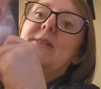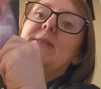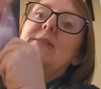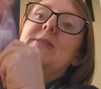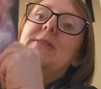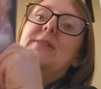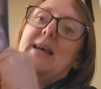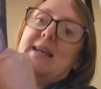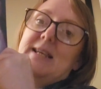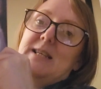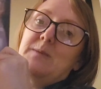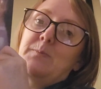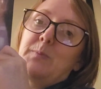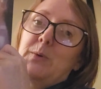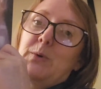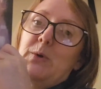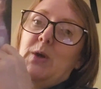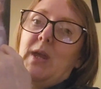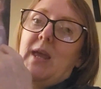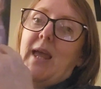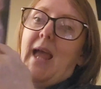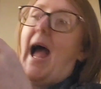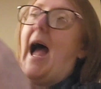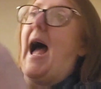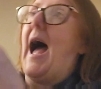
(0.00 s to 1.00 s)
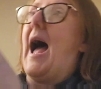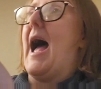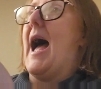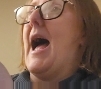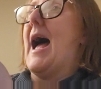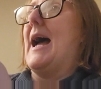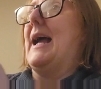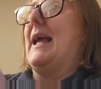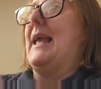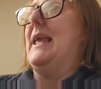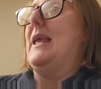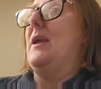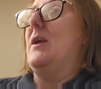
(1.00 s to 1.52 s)
This book,
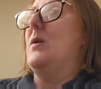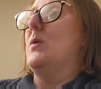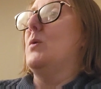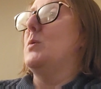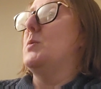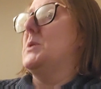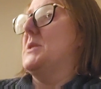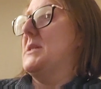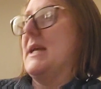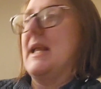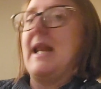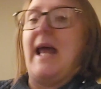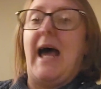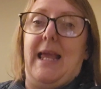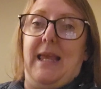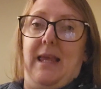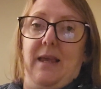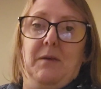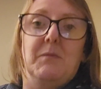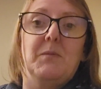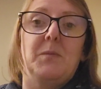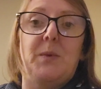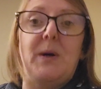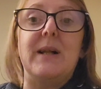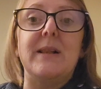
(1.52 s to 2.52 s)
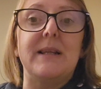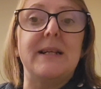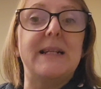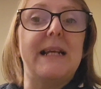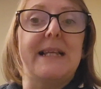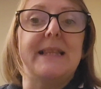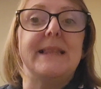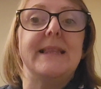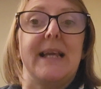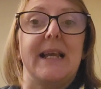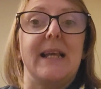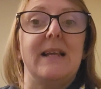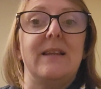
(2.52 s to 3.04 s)
I was crying while I
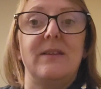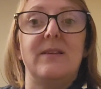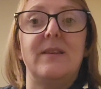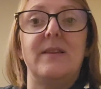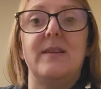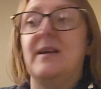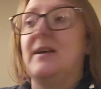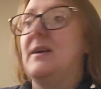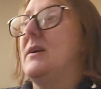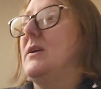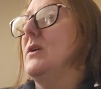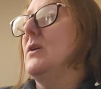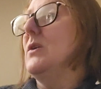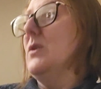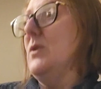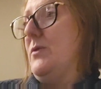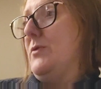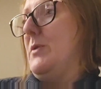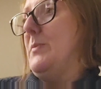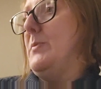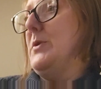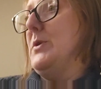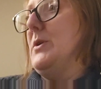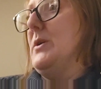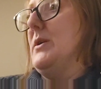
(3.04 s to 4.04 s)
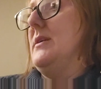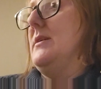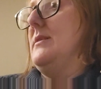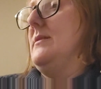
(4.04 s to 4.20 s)
read the end of the book